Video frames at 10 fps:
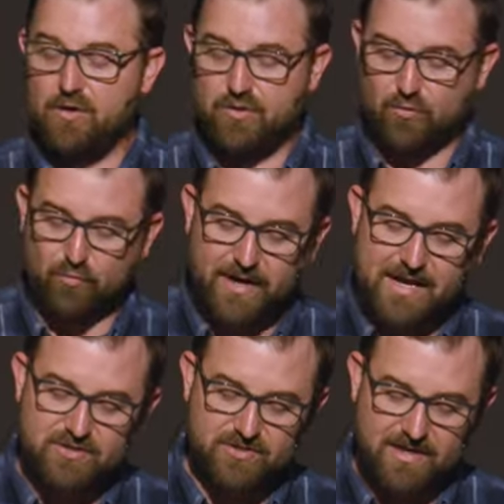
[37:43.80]
The
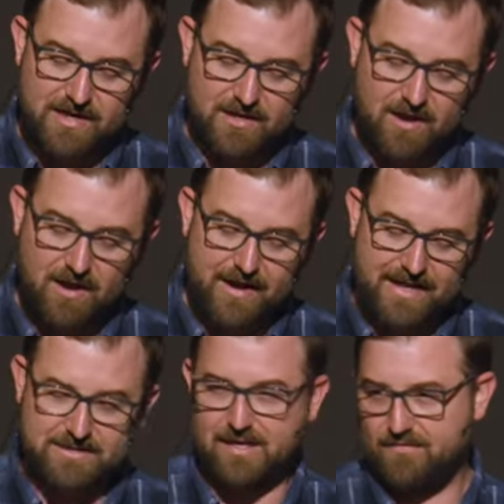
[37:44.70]
reach that God
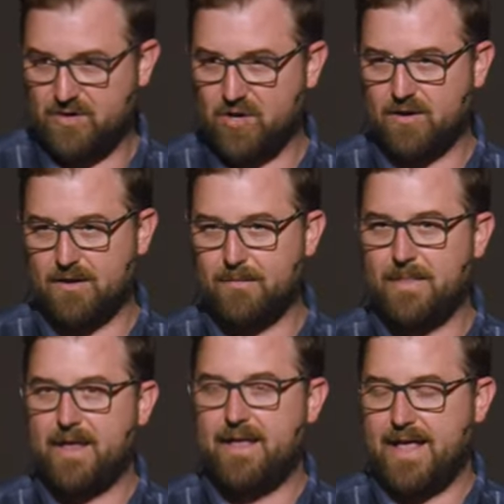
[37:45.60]
has given her
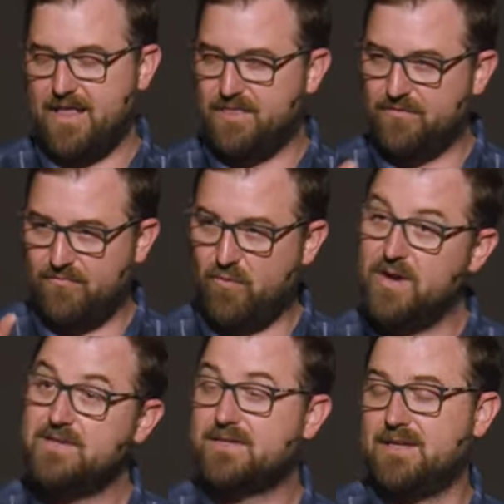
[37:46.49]
and the
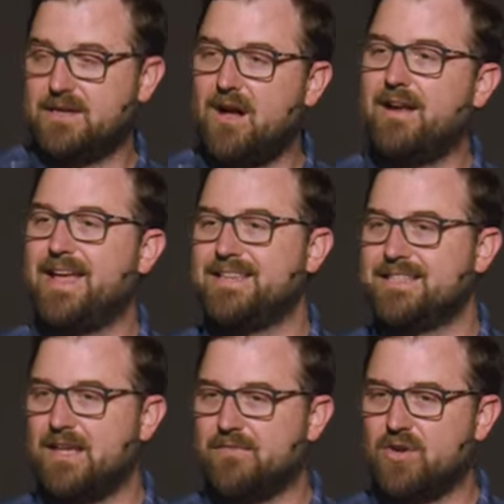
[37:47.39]
voice that God has
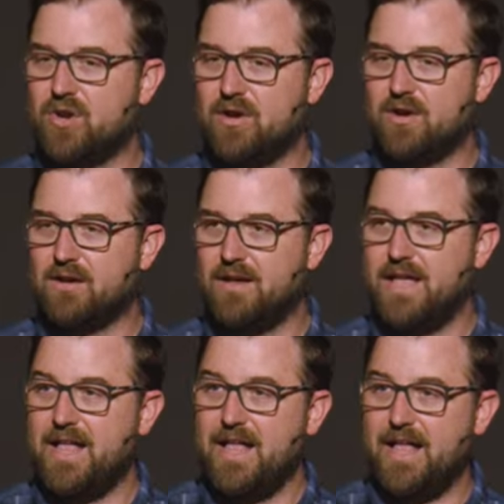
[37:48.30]
given her
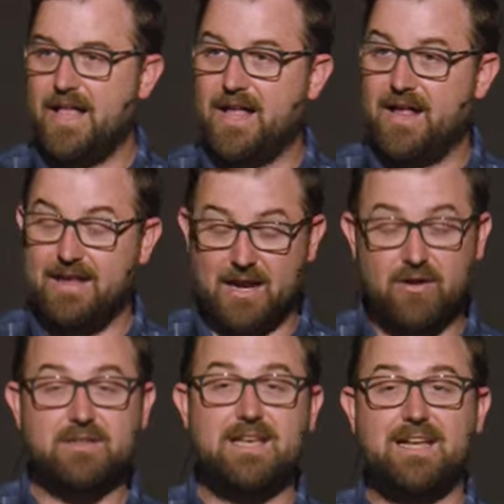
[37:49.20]

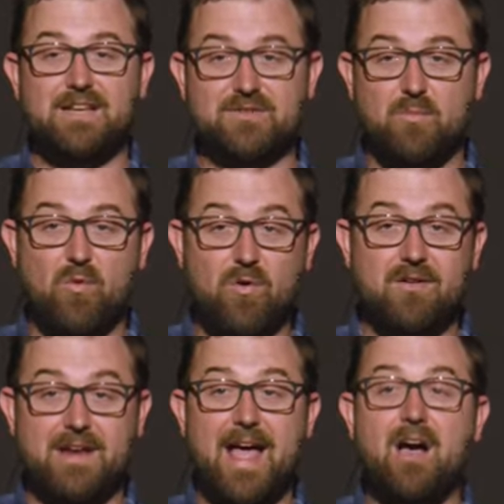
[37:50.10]
guaranteed is more
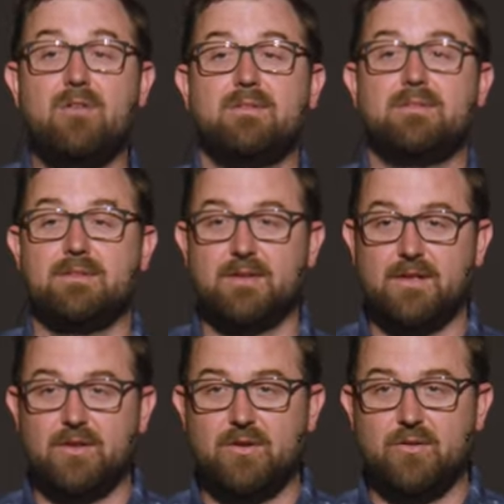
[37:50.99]
now
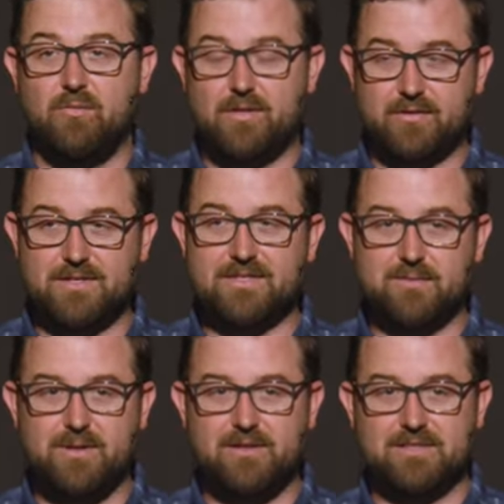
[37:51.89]
with her
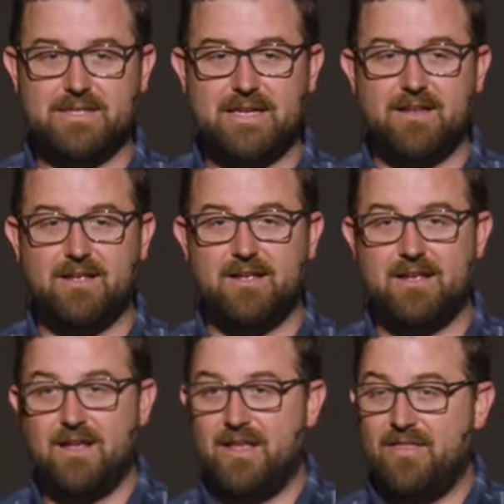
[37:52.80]
disability
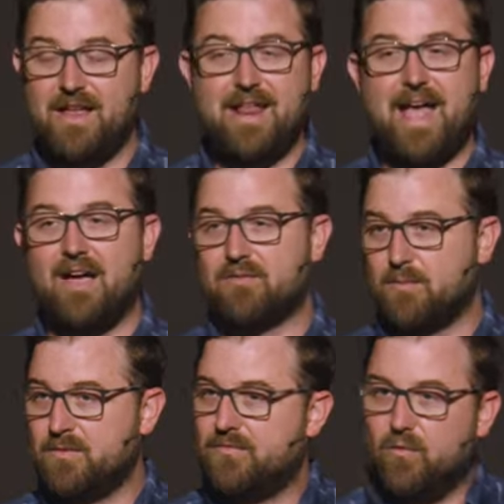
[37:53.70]
than ever
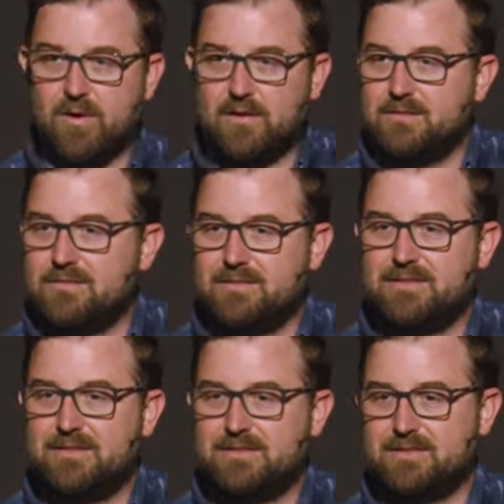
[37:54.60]
before
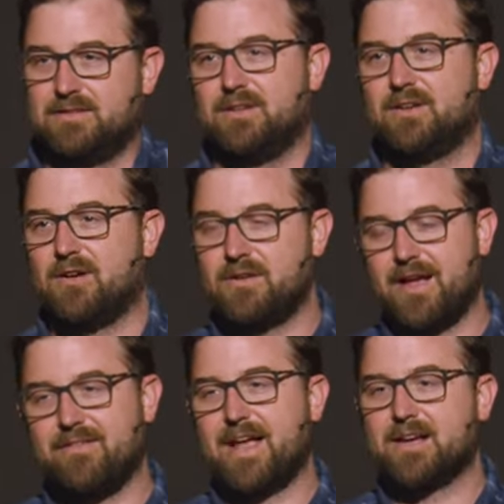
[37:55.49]
her
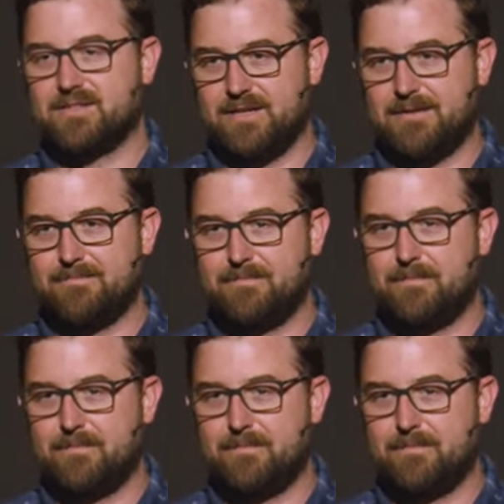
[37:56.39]
diving accident.